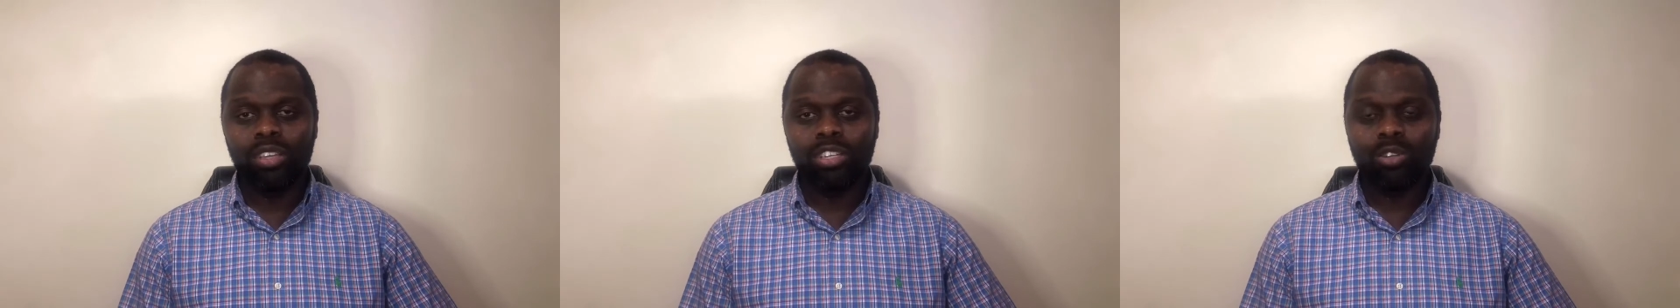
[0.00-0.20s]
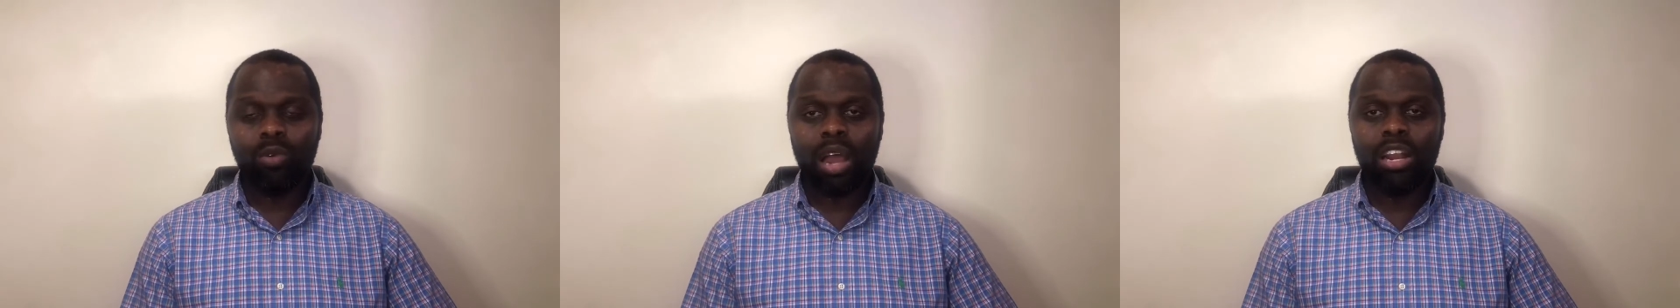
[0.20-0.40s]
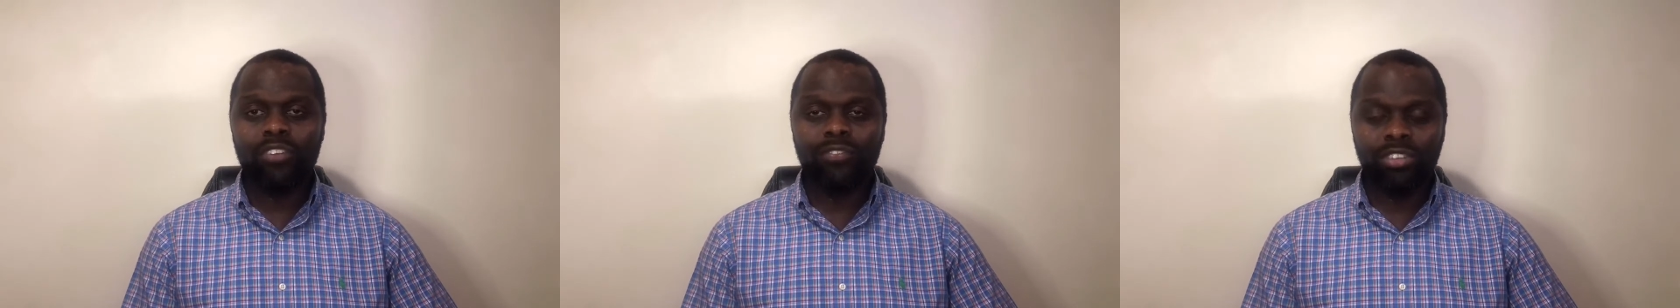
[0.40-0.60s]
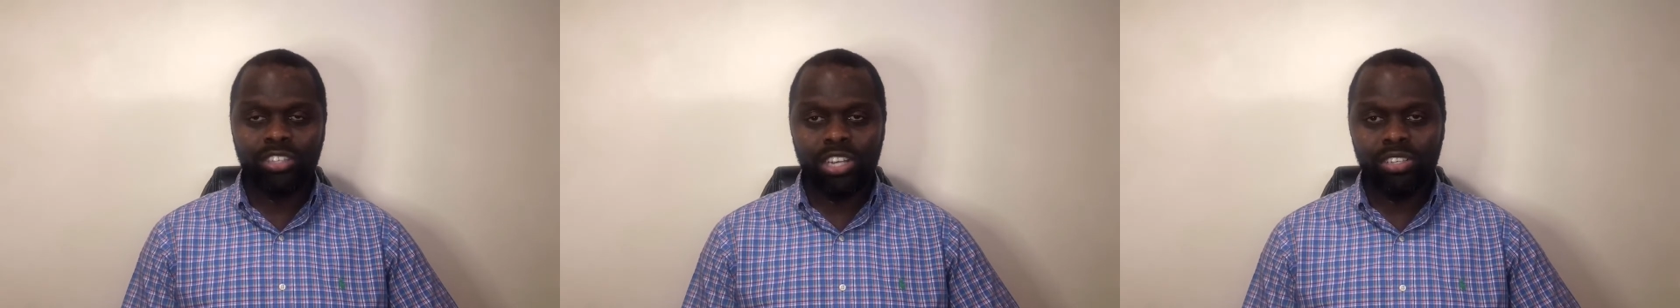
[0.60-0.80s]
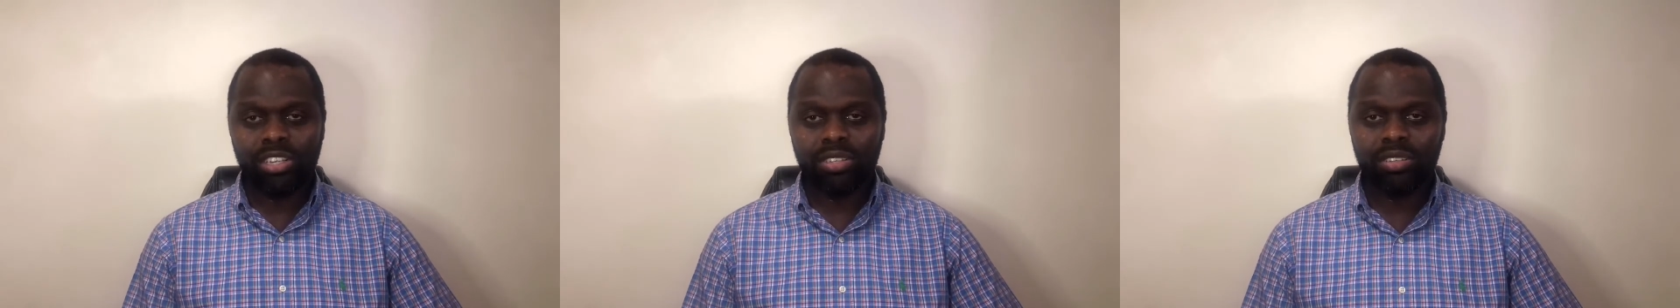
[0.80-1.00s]
to go and look for
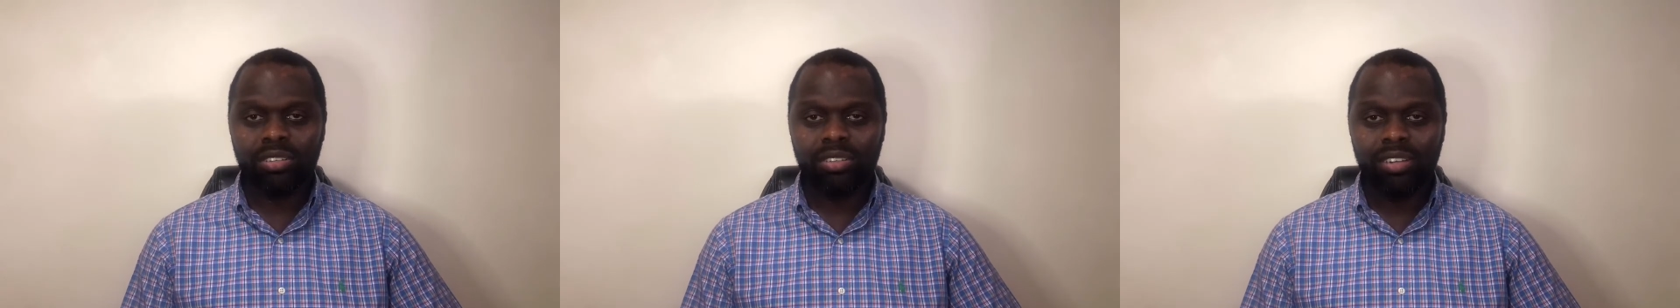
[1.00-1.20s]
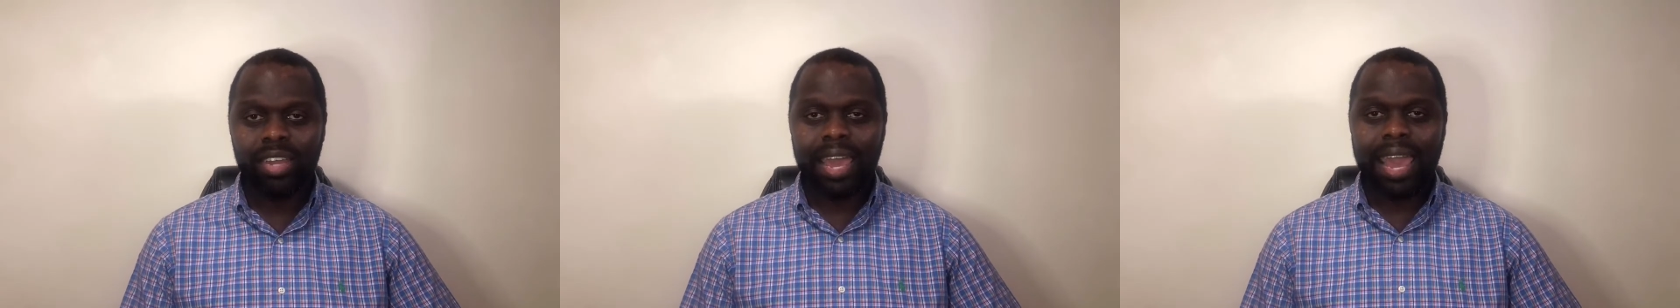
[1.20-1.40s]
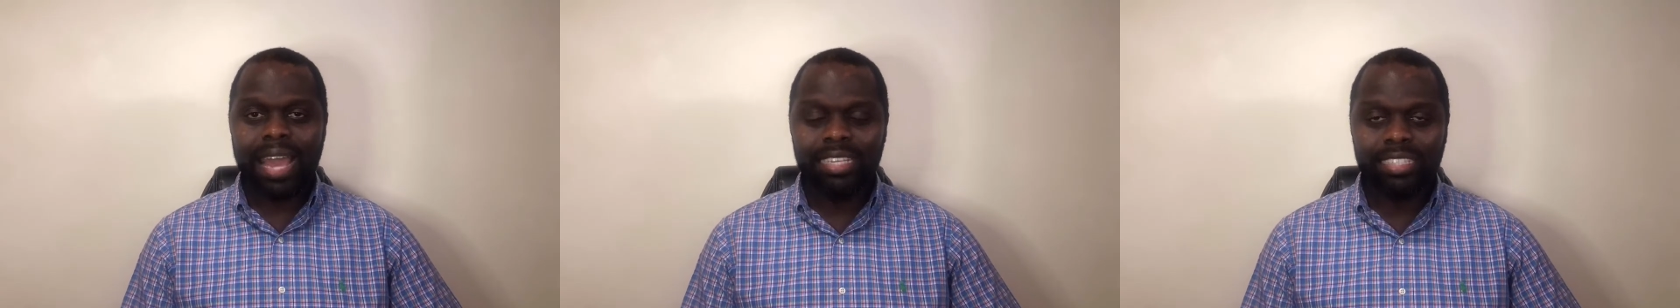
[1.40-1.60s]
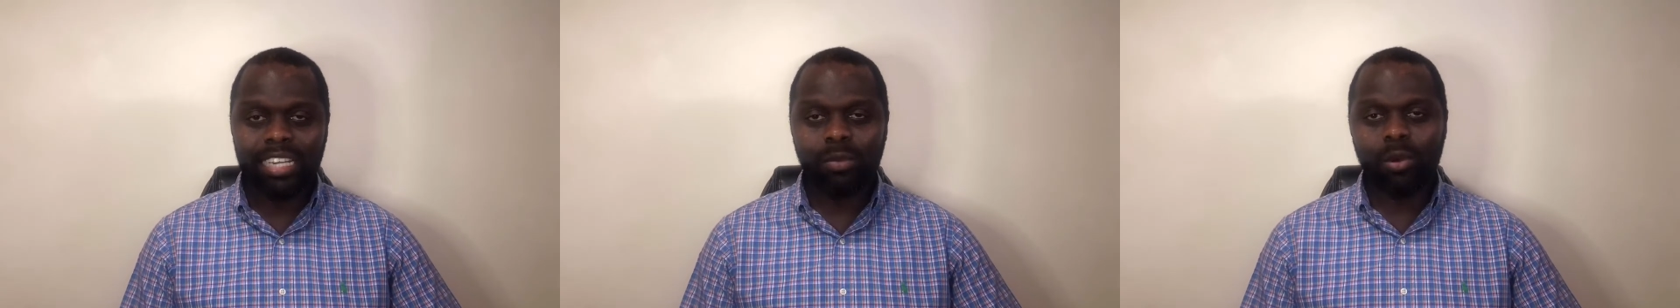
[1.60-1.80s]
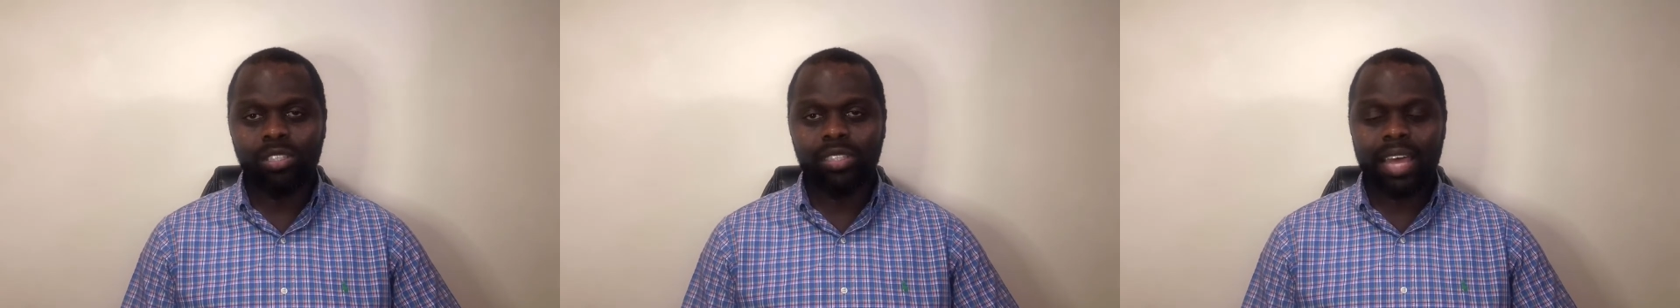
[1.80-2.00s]
Jesus, the angel
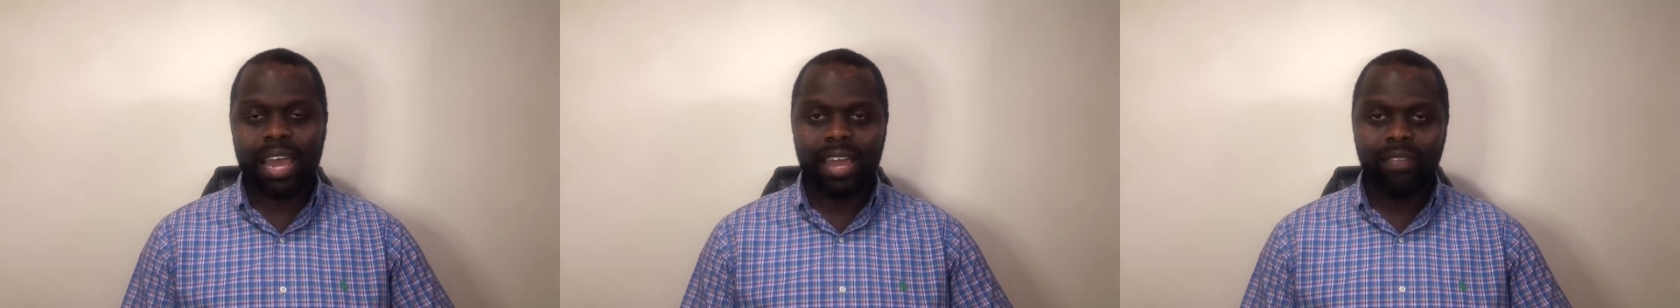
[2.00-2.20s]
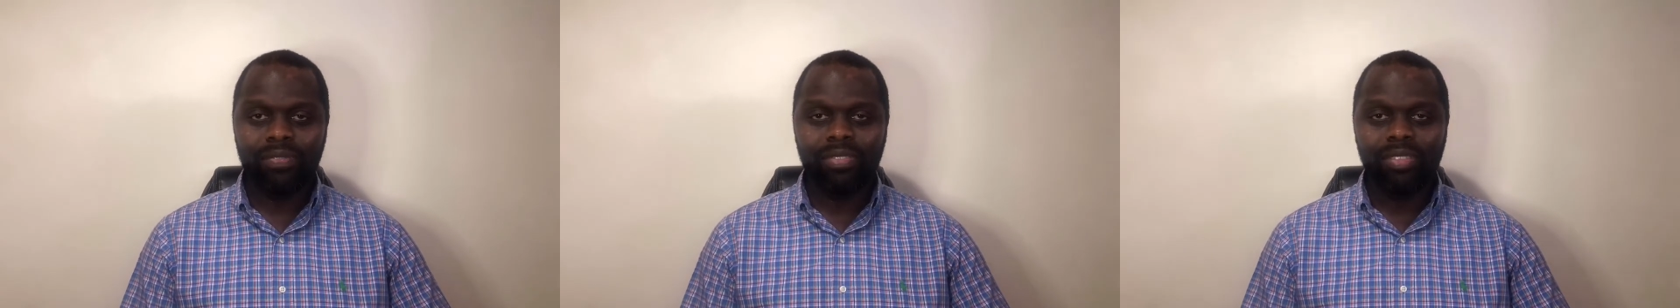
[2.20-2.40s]
was there.